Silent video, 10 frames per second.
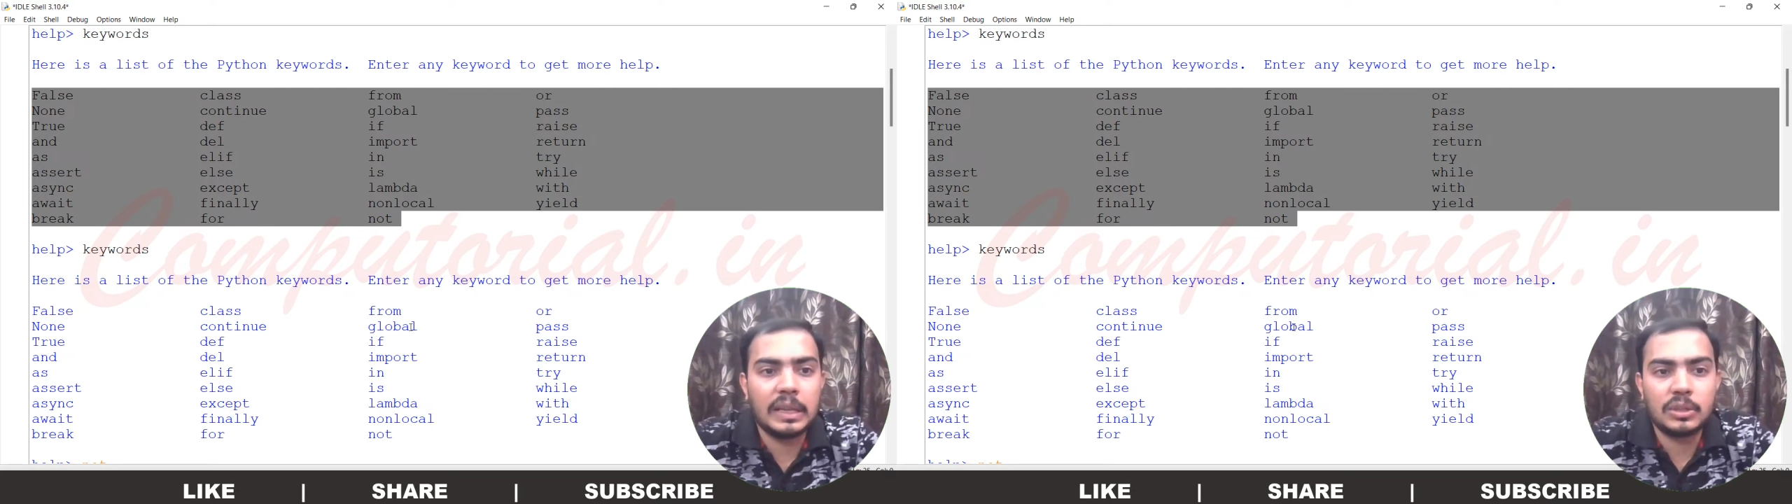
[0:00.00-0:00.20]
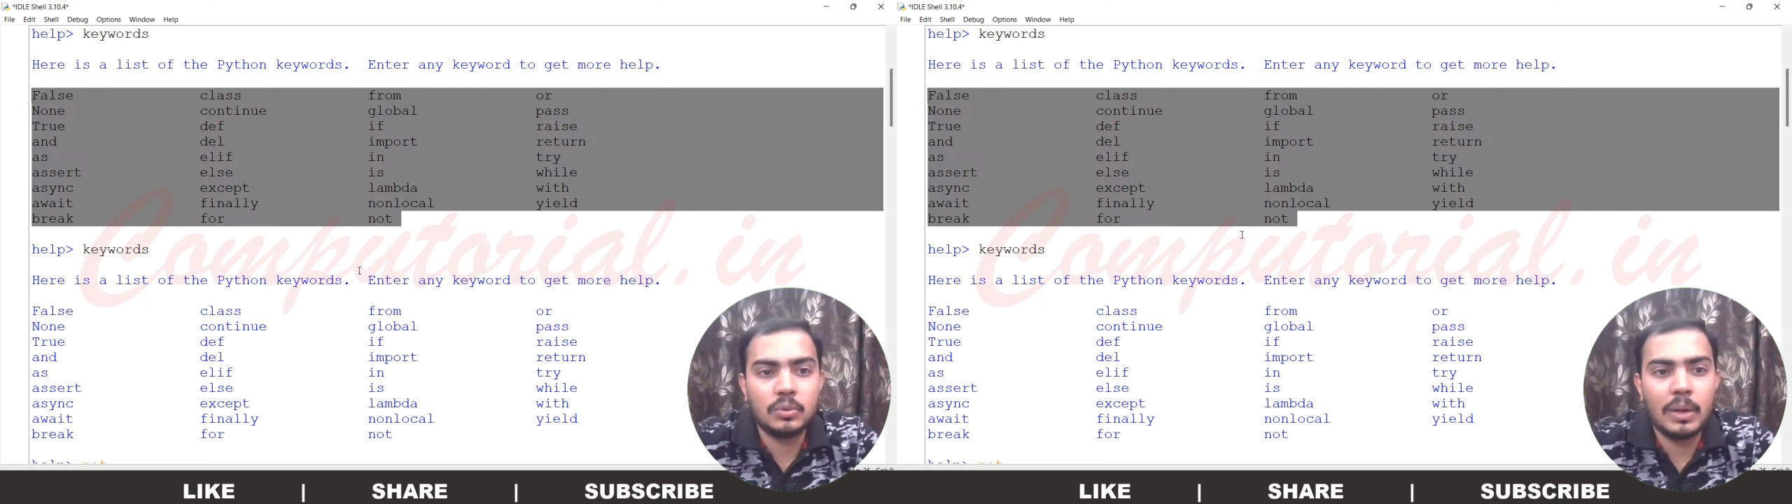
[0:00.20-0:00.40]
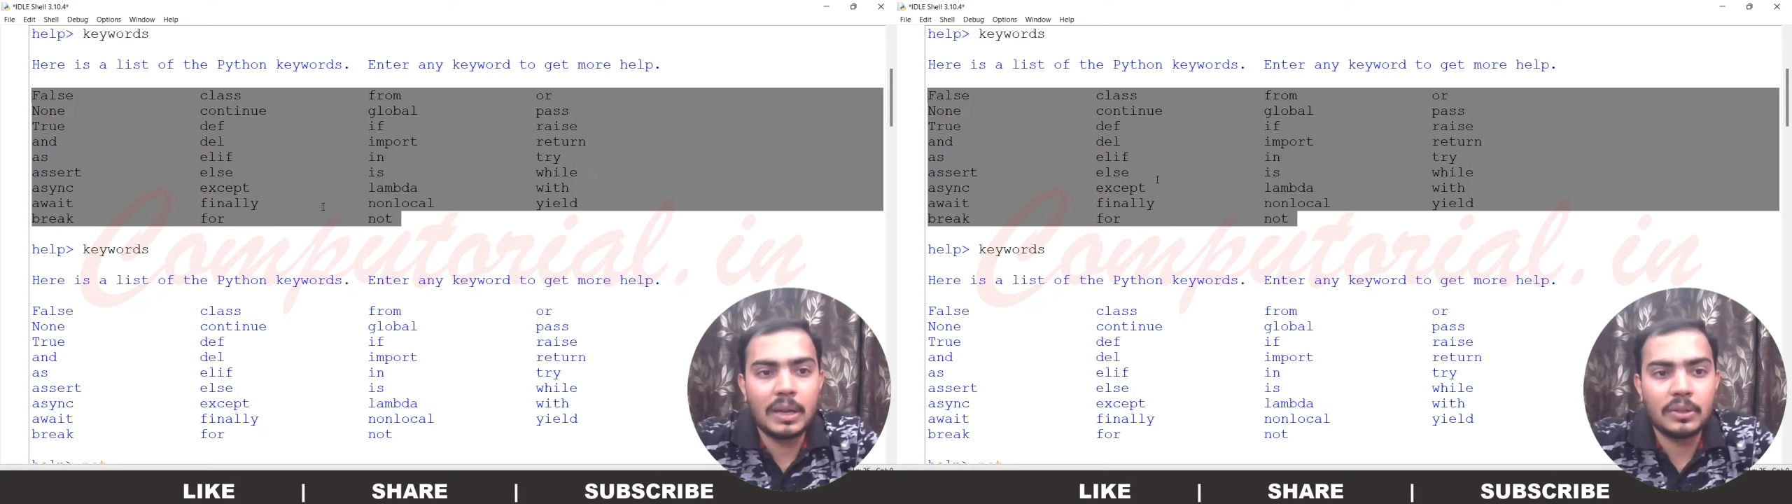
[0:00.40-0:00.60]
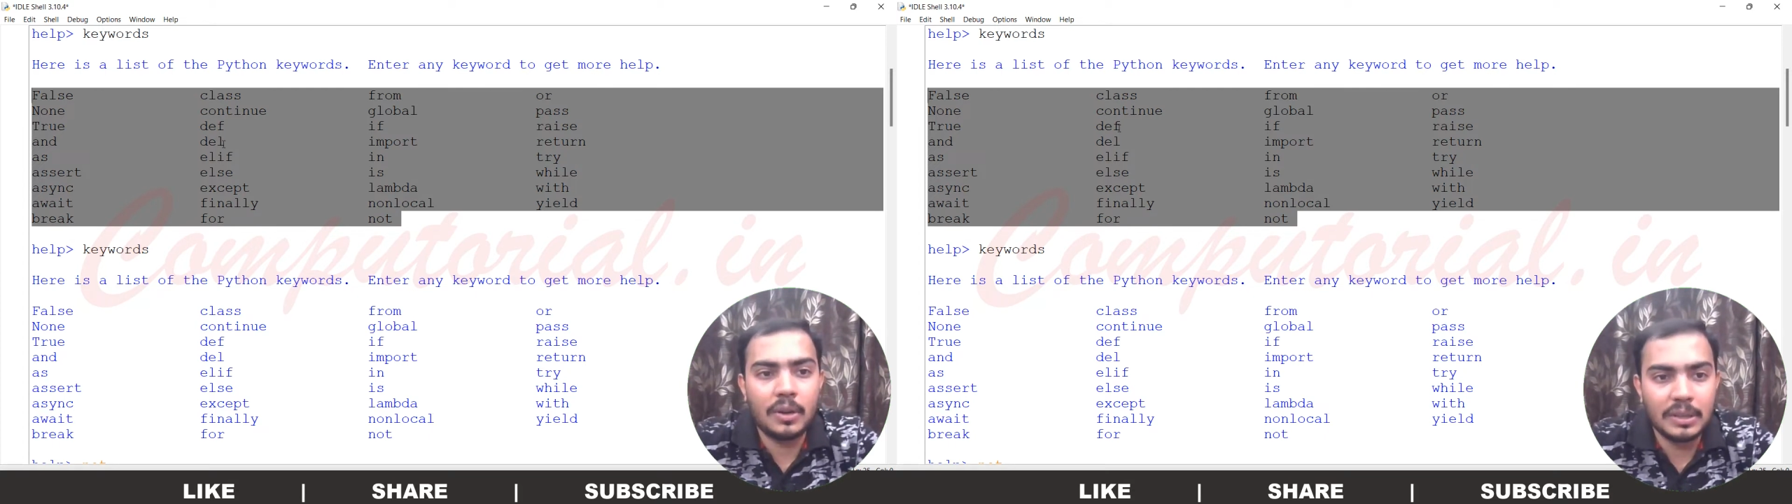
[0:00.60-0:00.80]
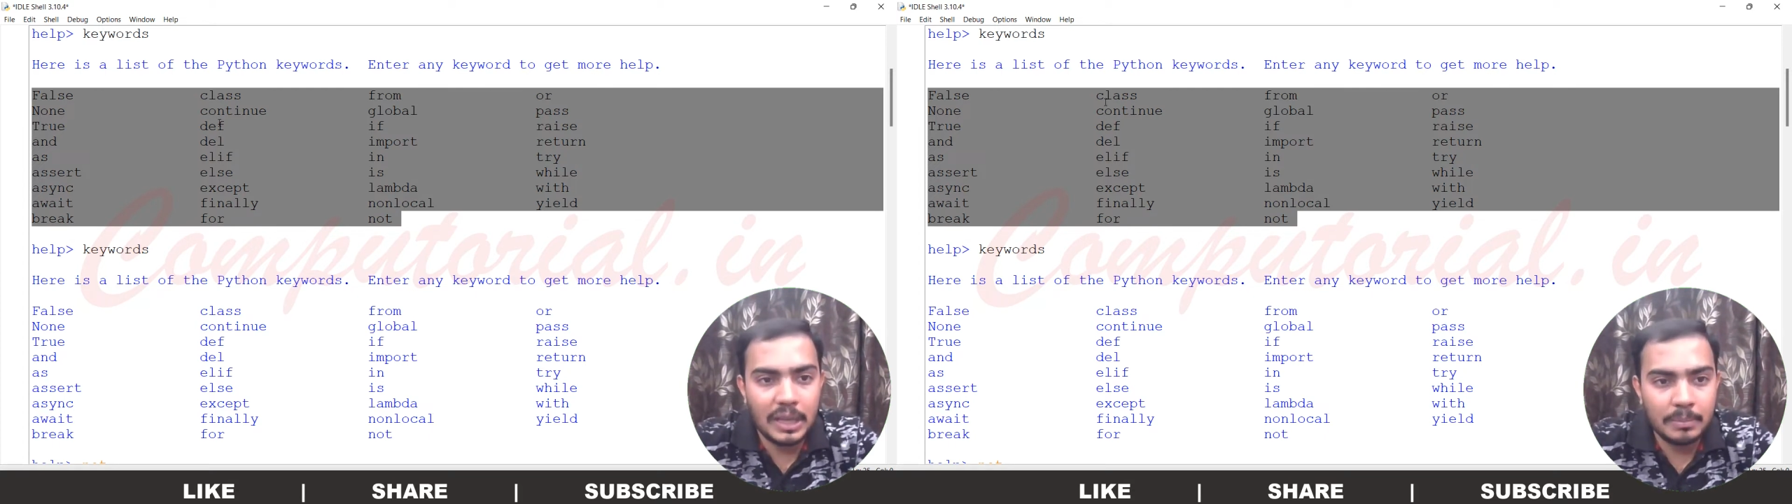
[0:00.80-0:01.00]
that you are
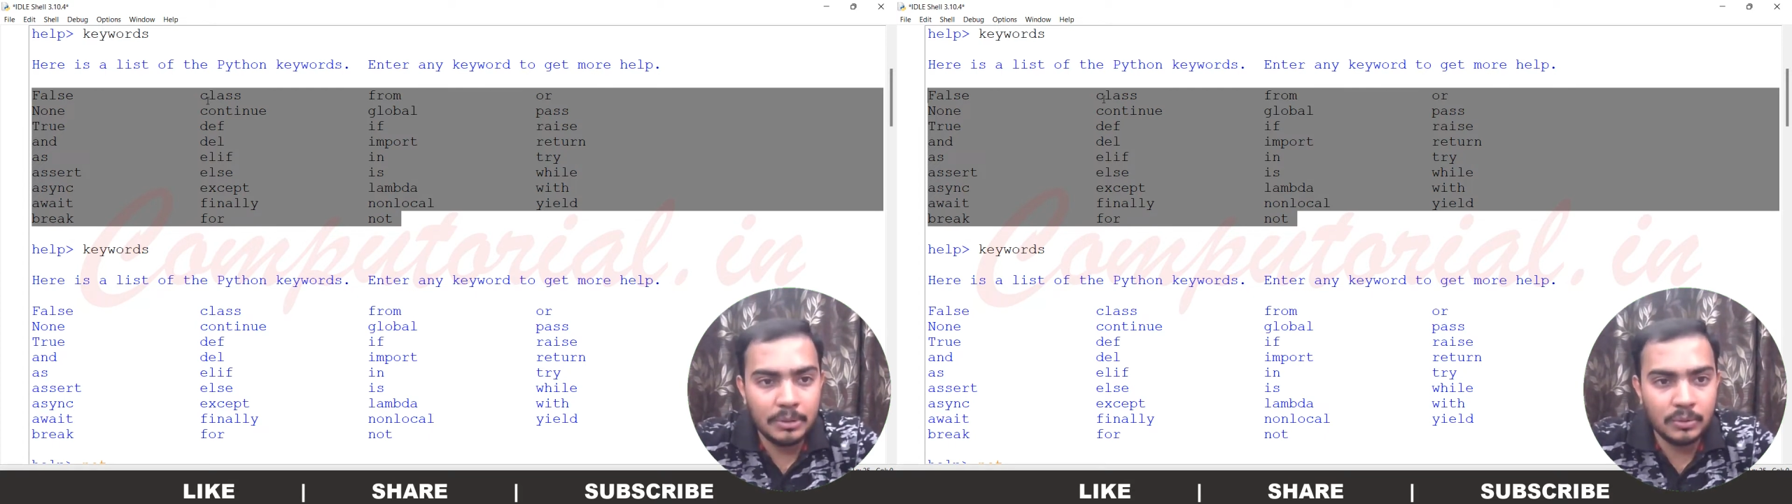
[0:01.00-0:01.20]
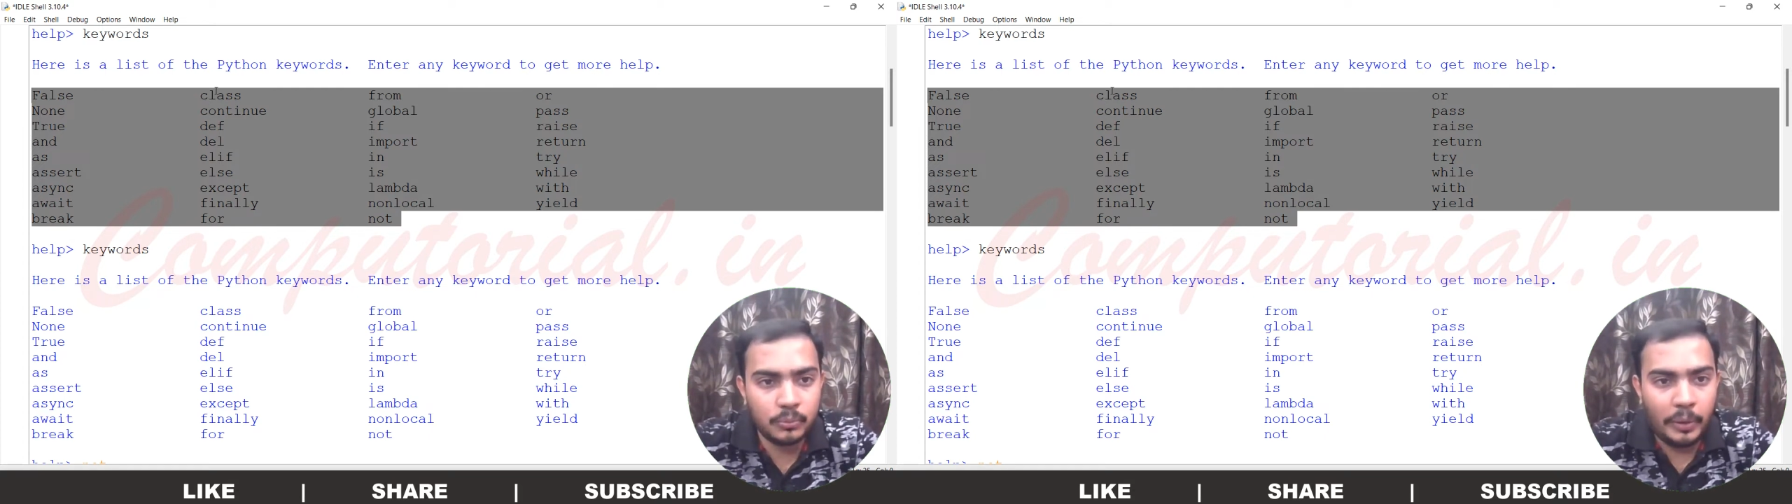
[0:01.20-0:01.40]
not able to